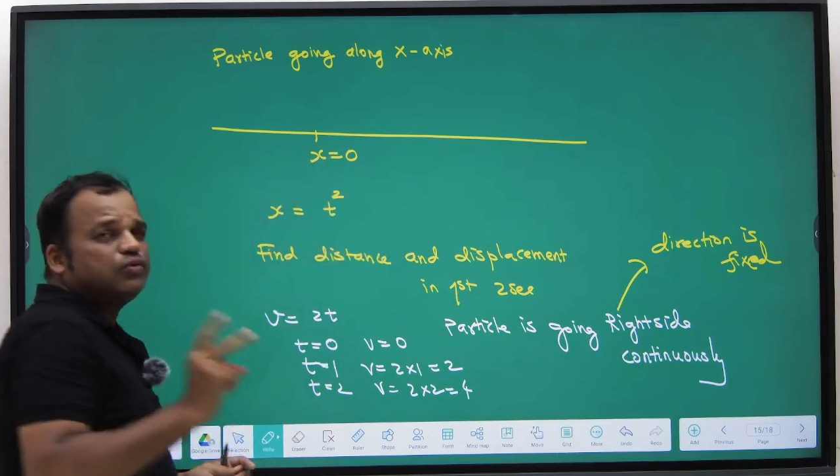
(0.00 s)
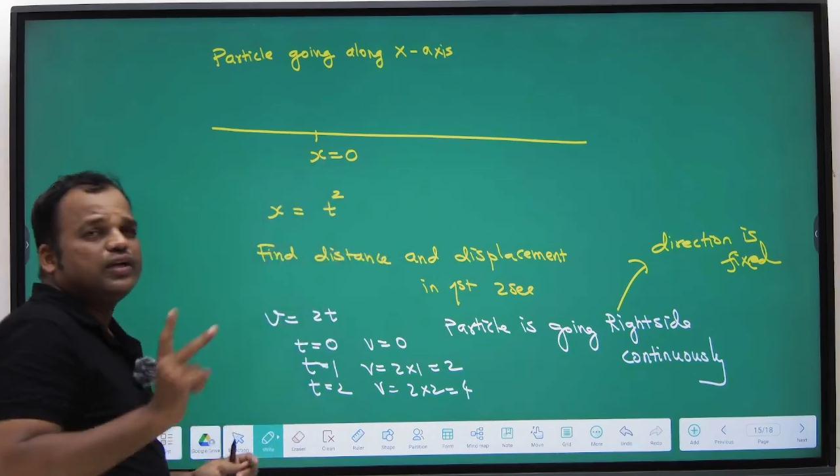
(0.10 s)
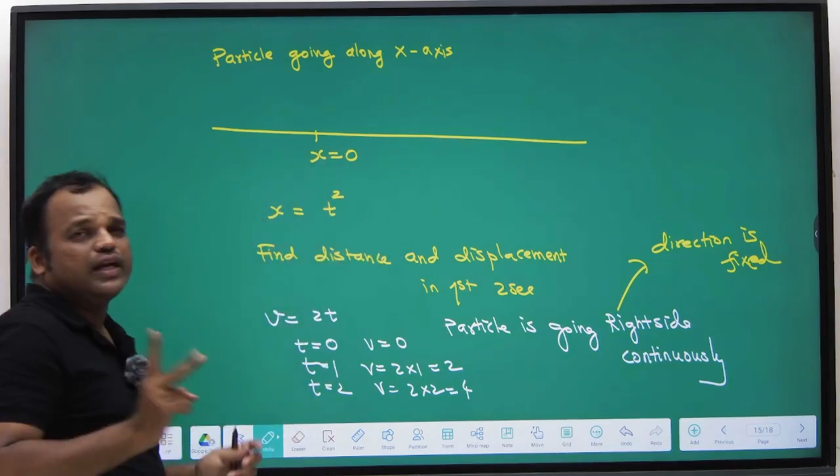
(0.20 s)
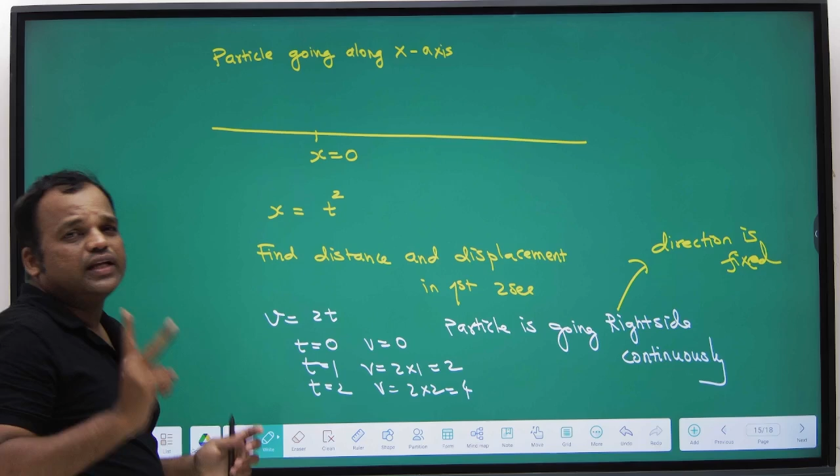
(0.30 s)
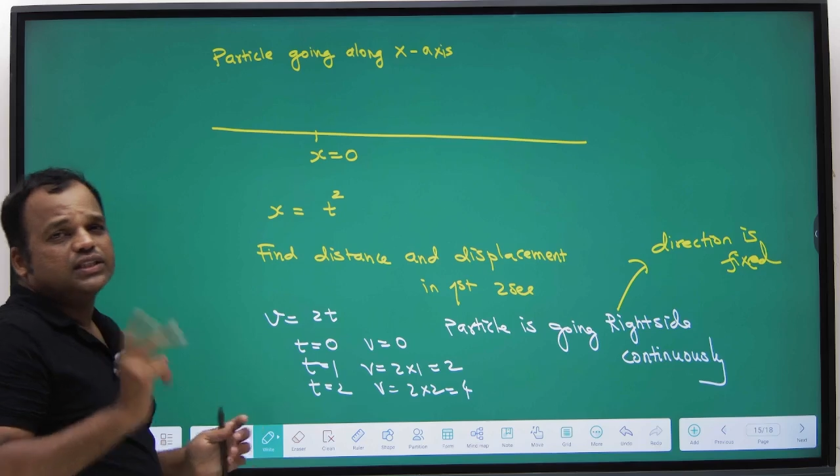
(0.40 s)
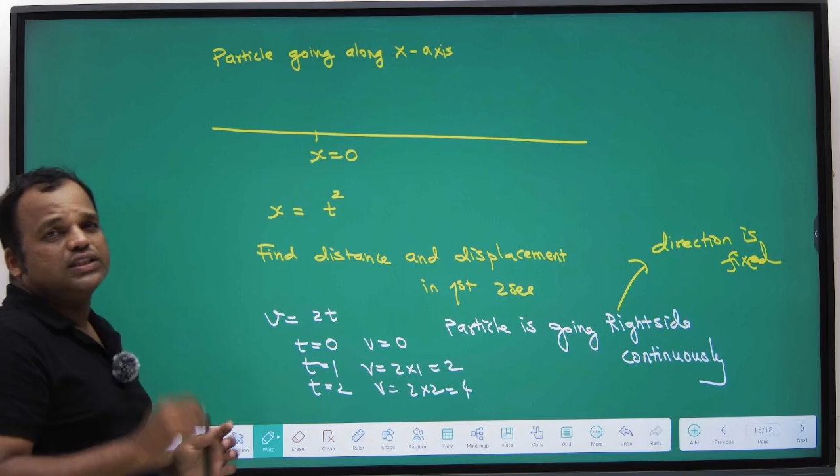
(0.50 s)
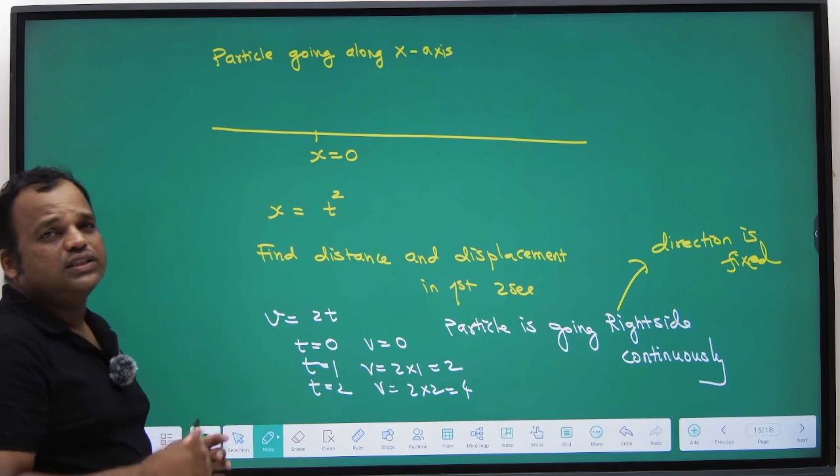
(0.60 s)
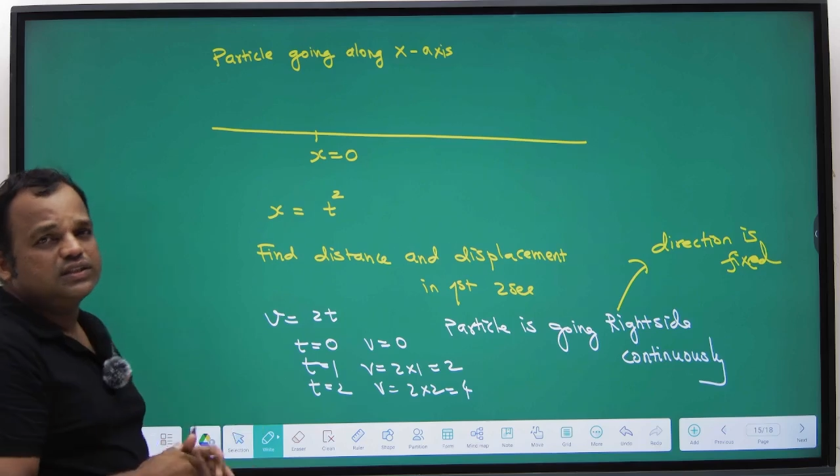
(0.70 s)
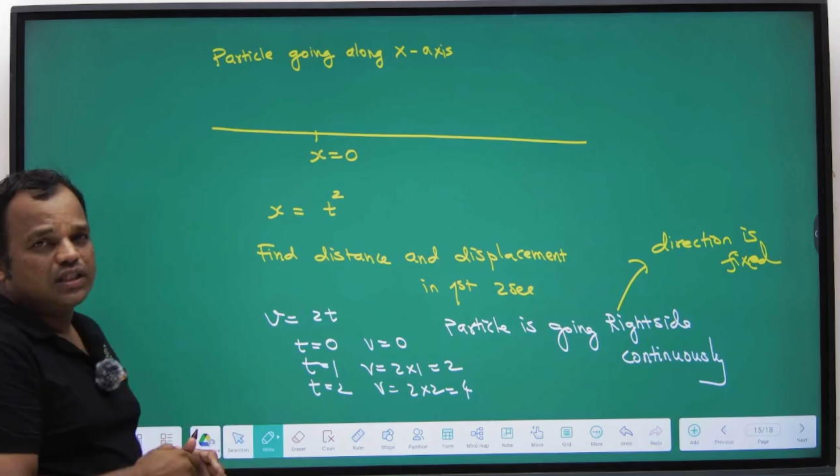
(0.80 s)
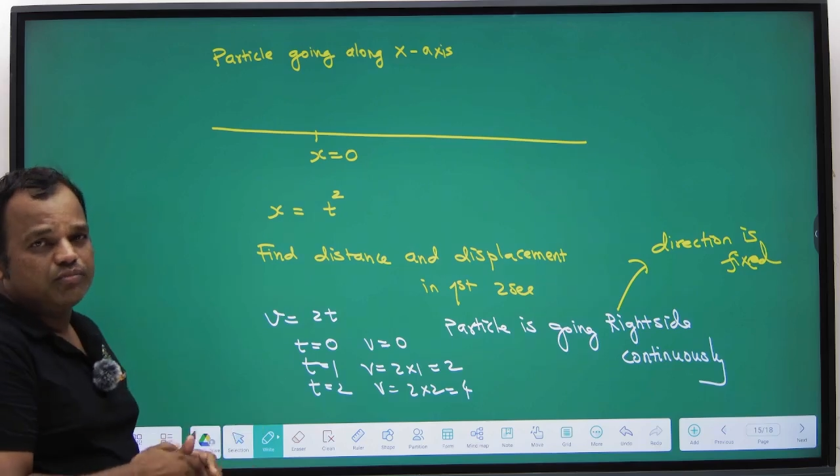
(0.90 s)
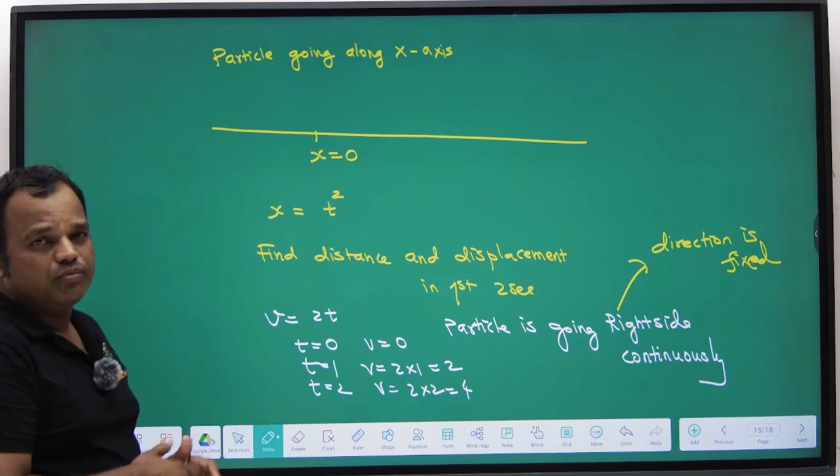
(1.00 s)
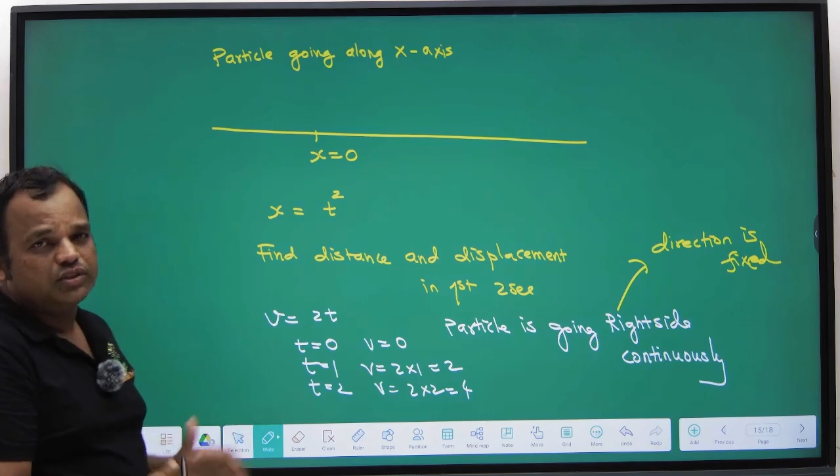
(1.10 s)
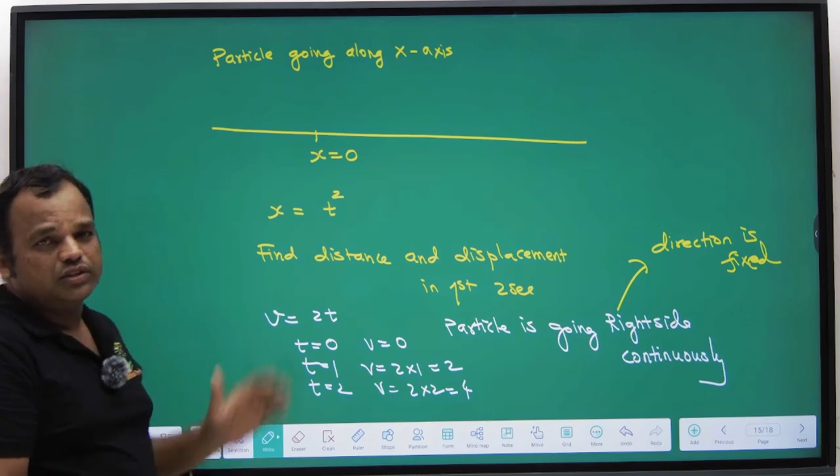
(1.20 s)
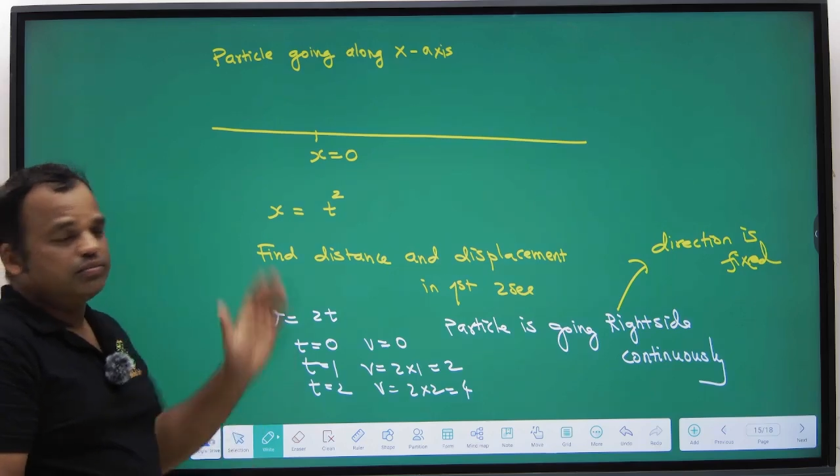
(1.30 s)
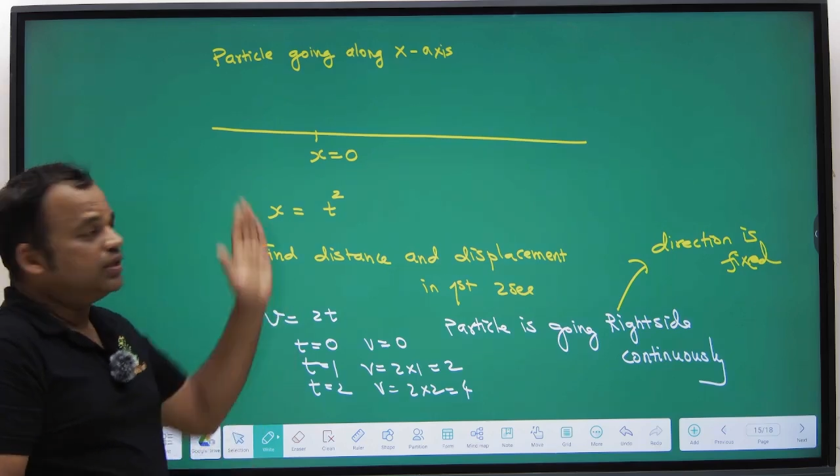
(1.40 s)
directions are
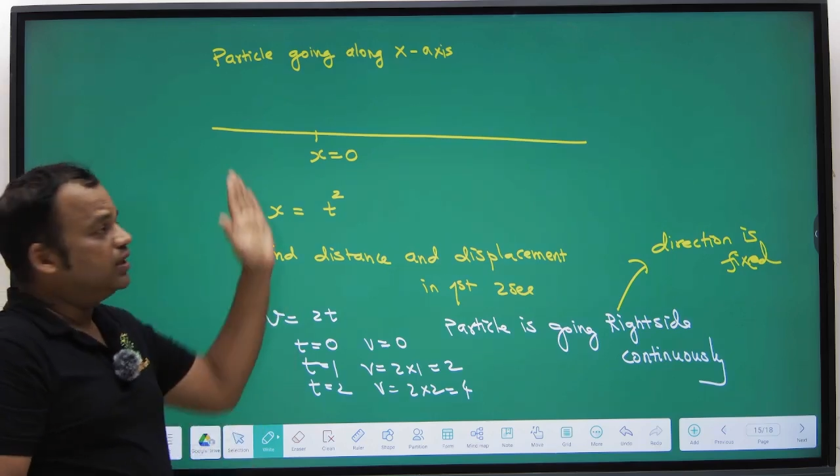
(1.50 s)
possible,